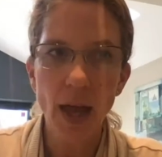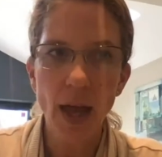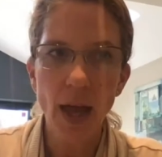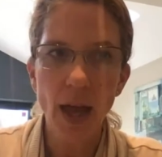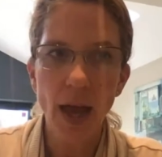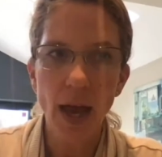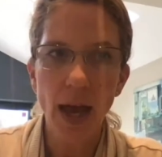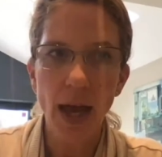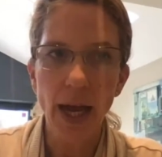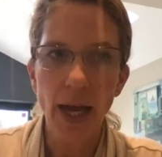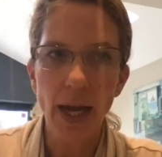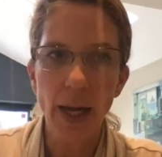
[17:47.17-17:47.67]

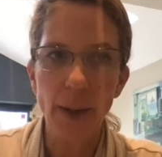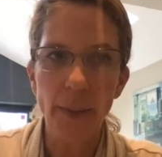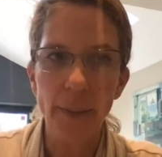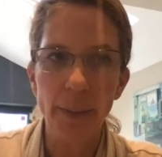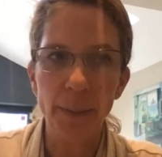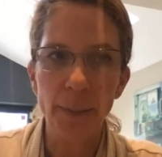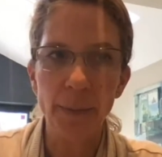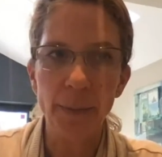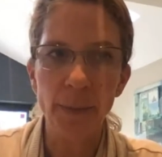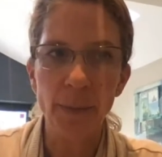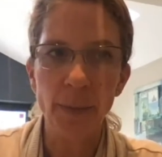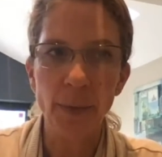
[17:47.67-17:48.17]

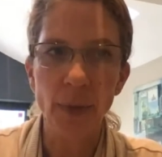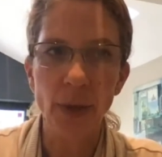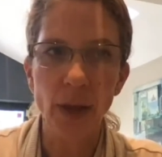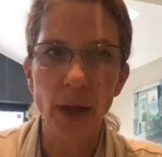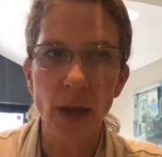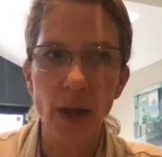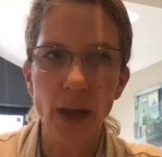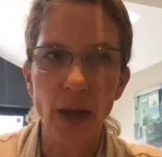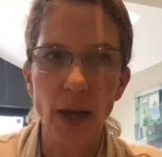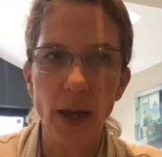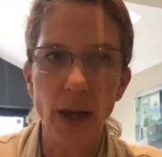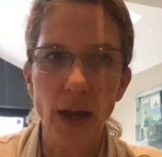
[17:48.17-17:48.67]
And
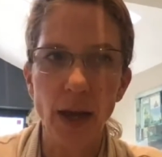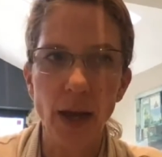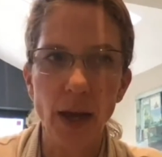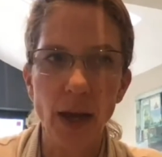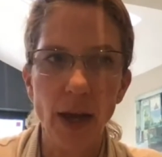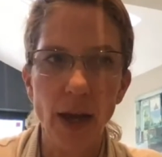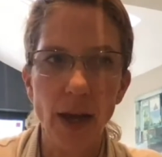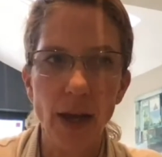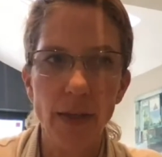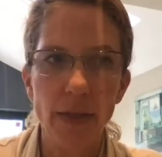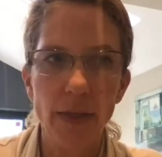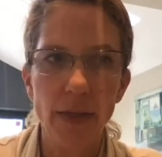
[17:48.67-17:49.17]

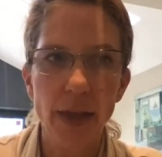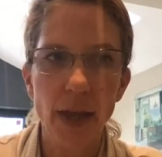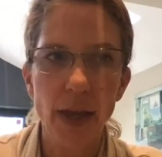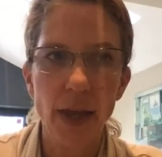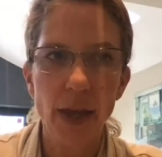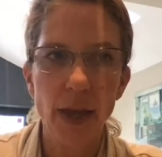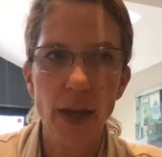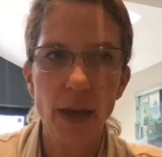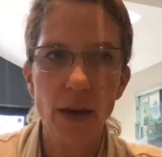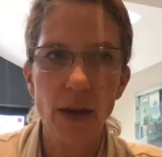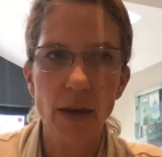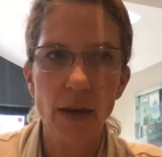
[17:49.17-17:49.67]

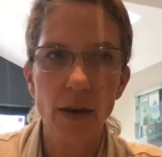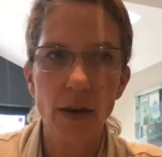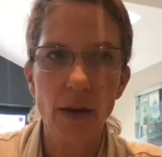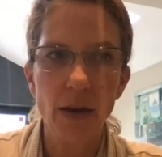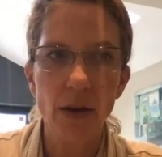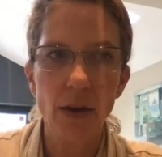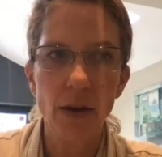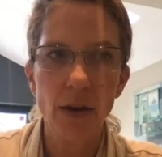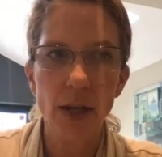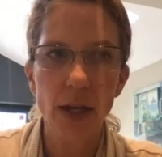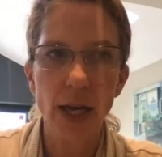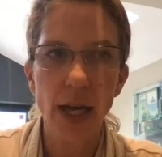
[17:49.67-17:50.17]
then
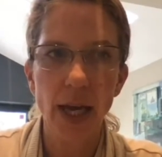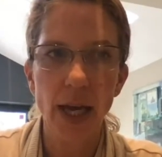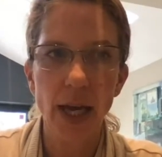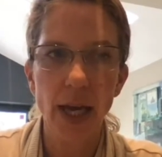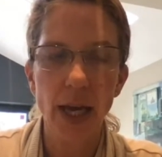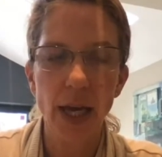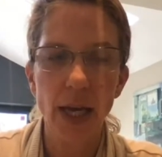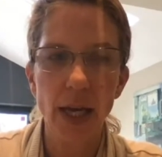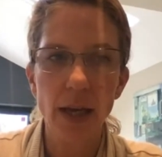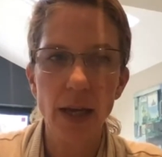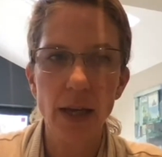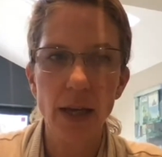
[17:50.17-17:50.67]

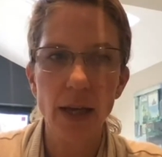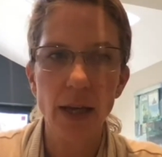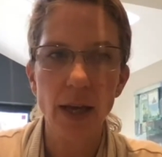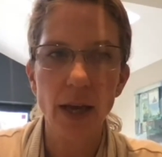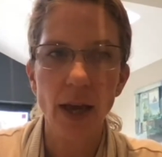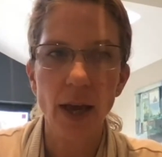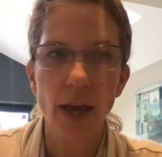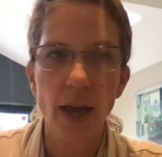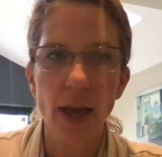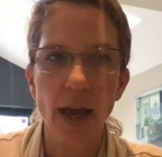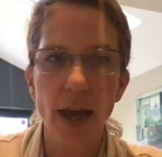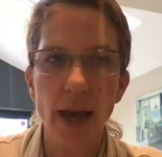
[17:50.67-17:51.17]

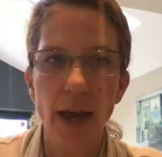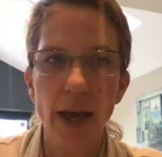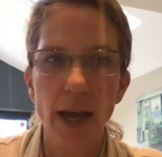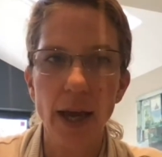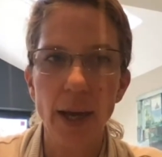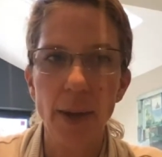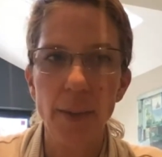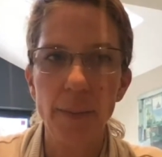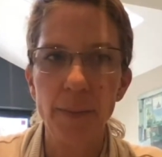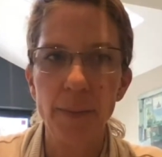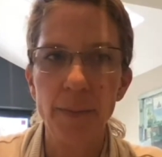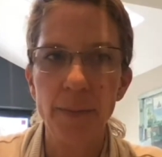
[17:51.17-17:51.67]

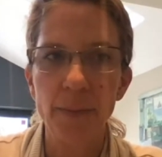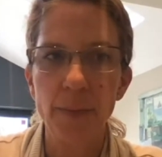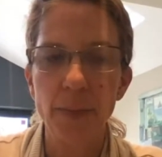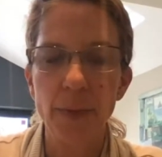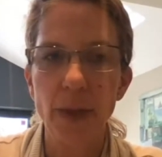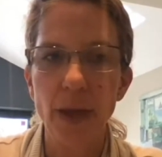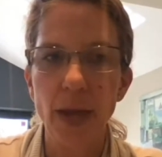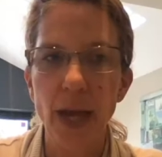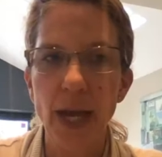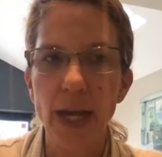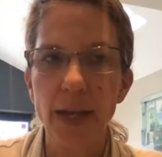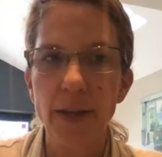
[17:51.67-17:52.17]

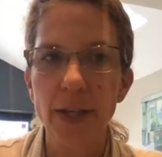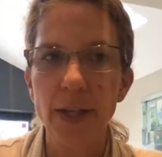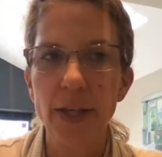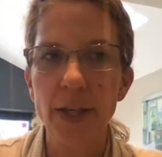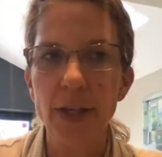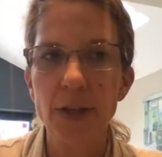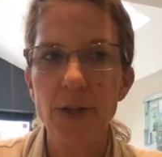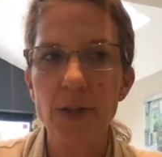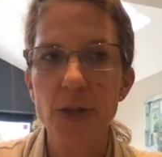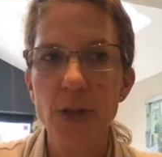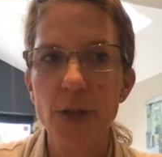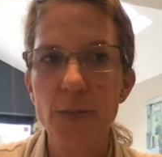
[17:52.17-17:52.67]
and then
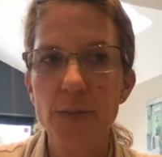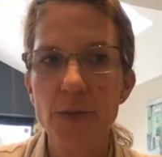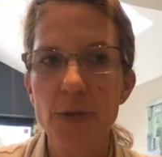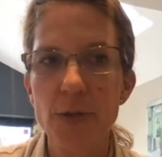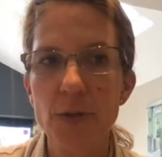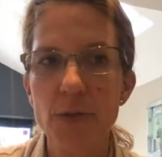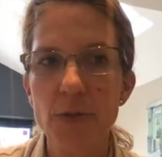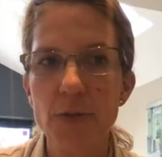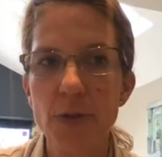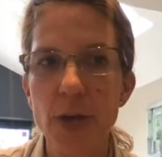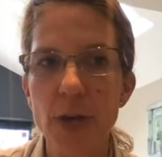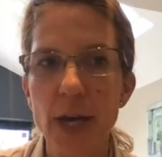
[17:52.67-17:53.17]
in terms
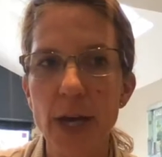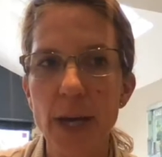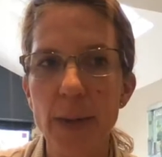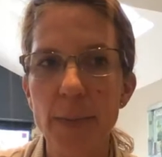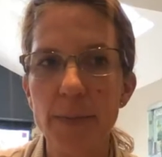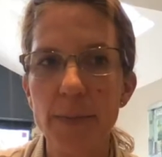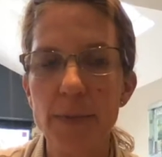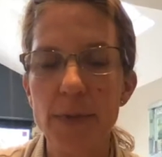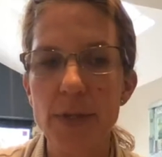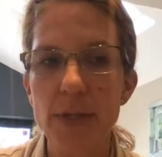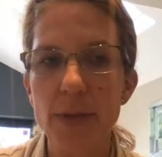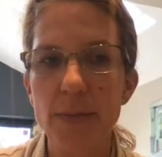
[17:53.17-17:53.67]
of
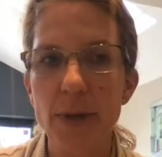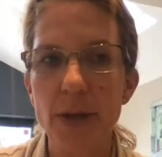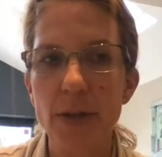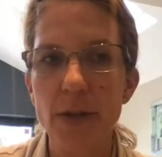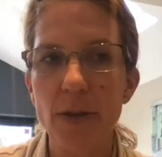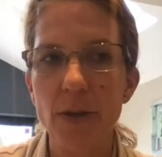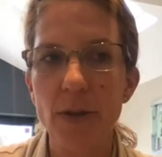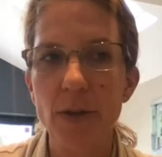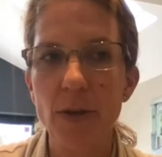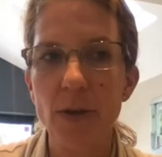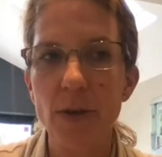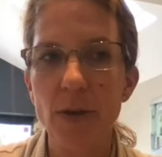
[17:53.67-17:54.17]
some
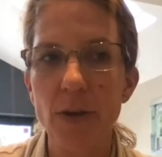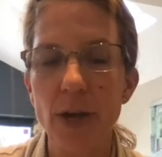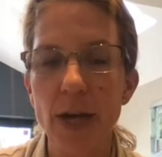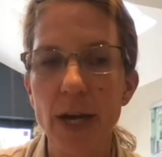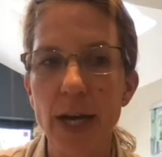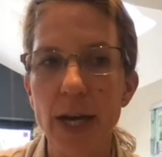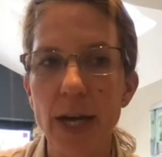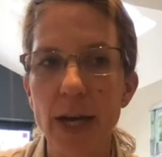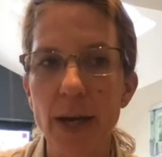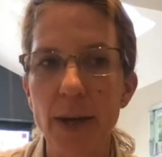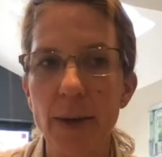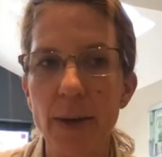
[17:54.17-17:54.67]
other
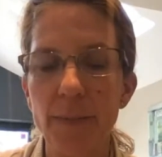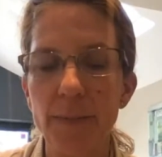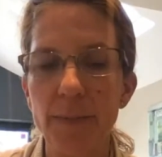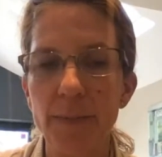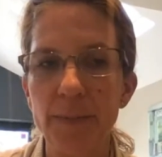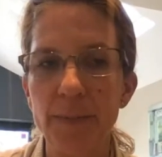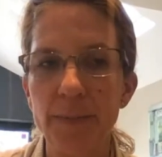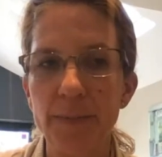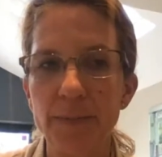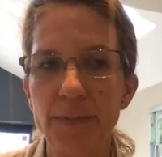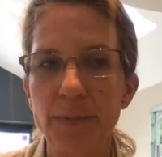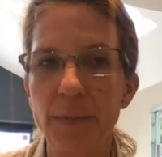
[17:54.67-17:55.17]

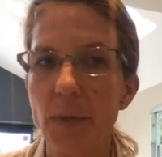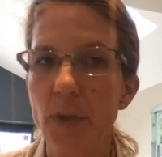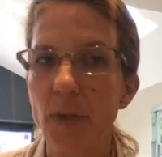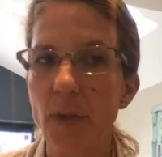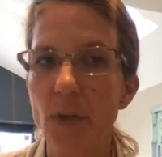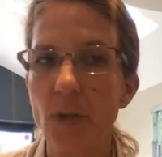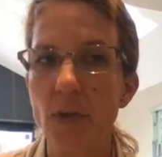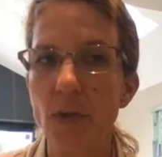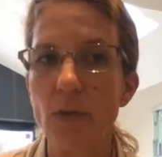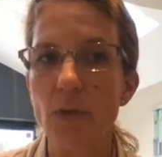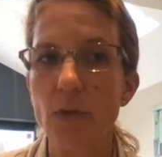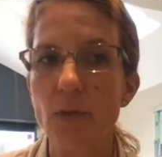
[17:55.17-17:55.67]

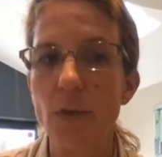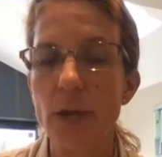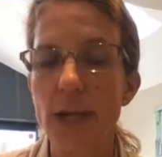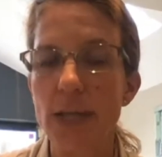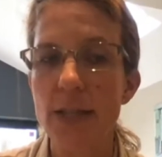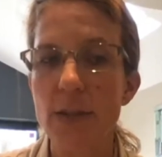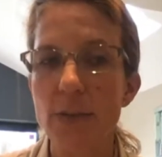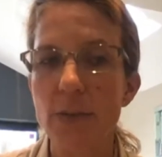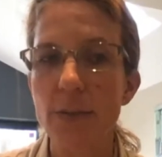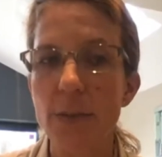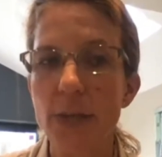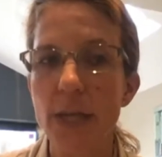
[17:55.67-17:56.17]

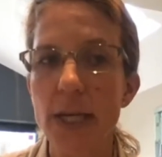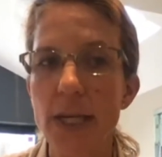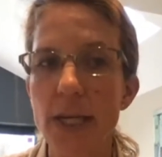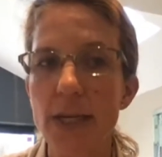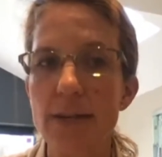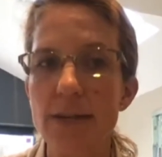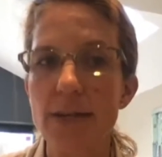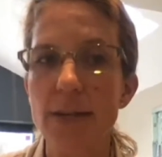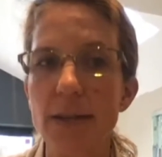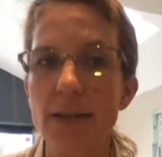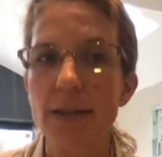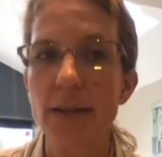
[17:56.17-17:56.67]

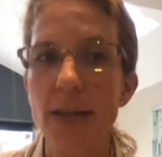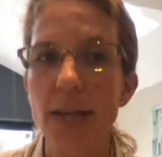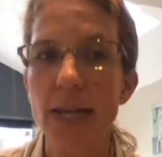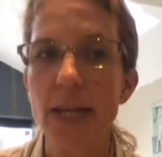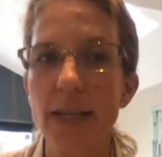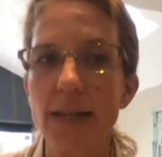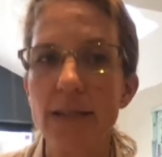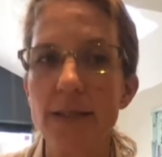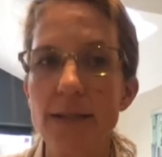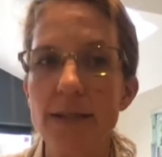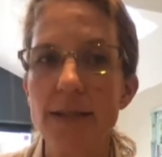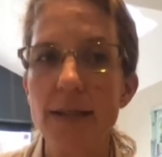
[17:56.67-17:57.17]
recipes and
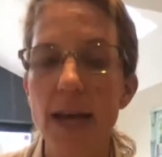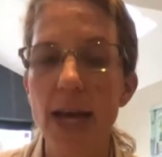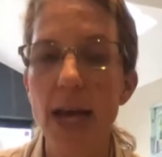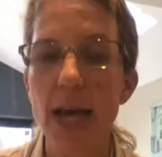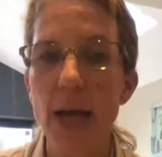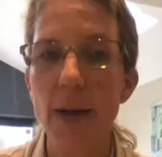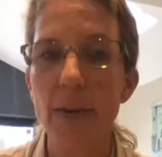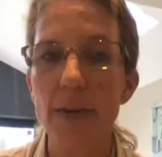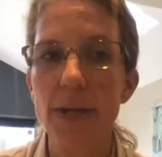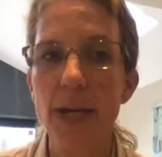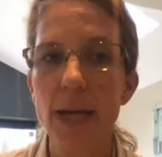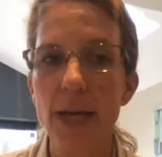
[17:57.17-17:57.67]
things,
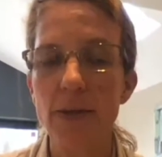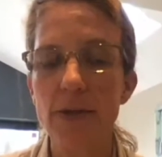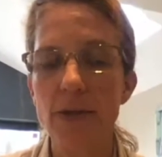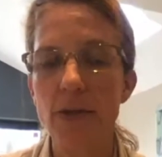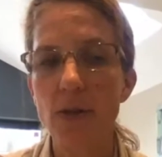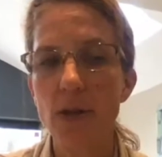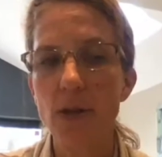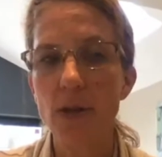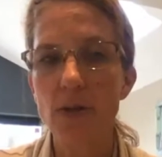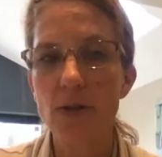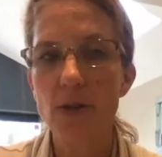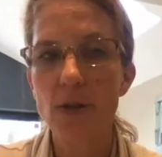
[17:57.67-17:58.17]
so
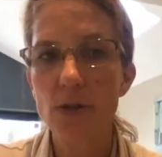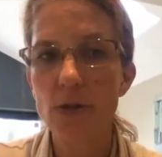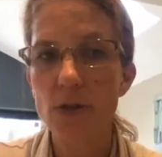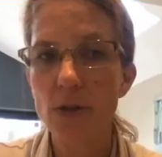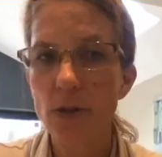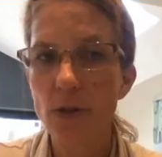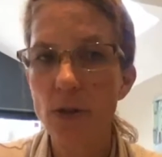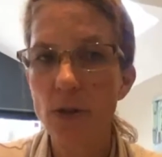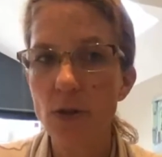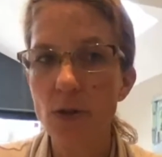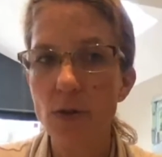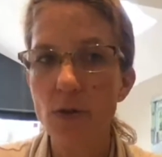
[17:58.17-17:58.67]
those are
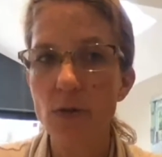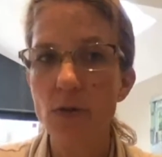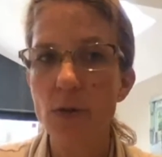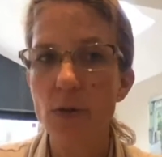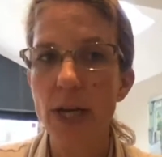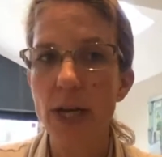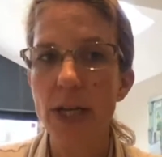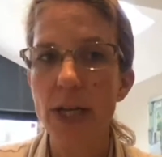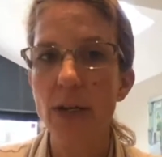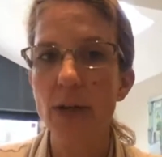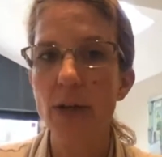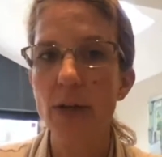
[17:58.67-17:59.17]
2
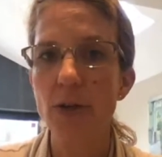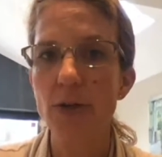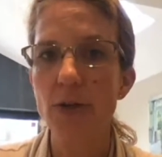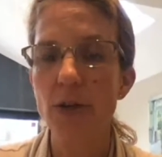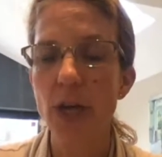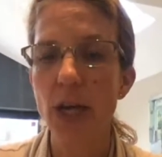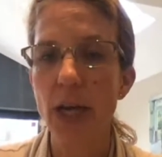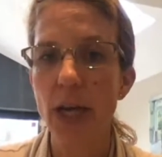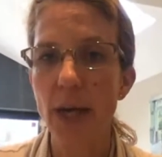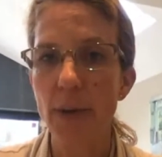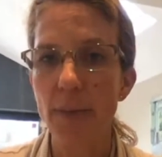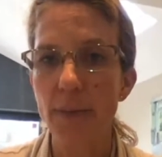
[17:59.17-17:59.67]
really good
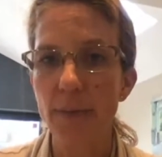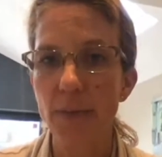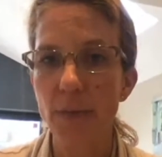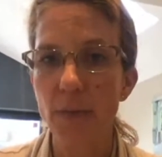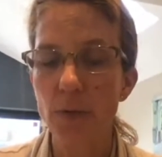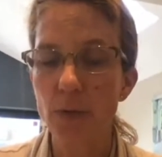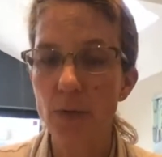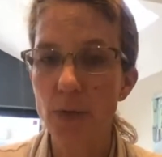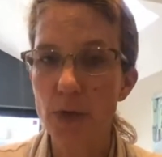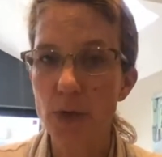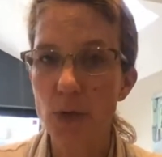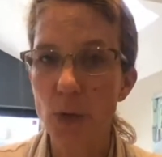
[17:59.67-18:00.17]

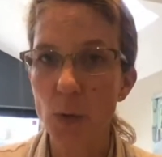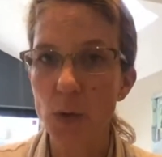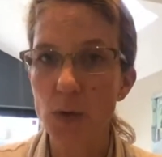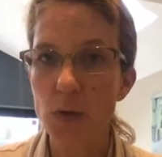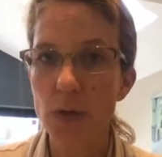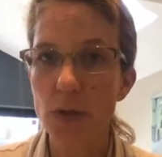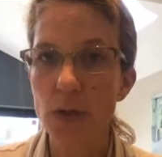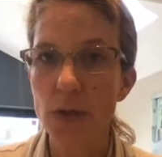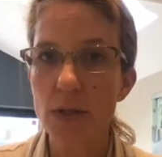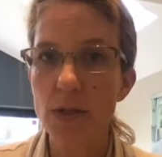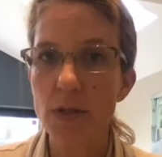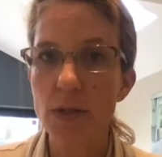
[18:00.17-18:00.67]

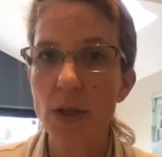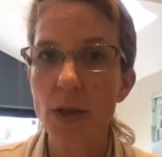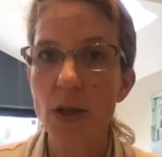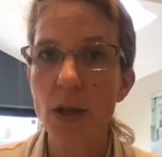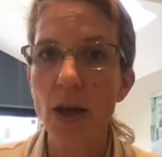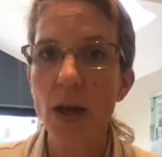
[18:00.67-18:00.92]
resources.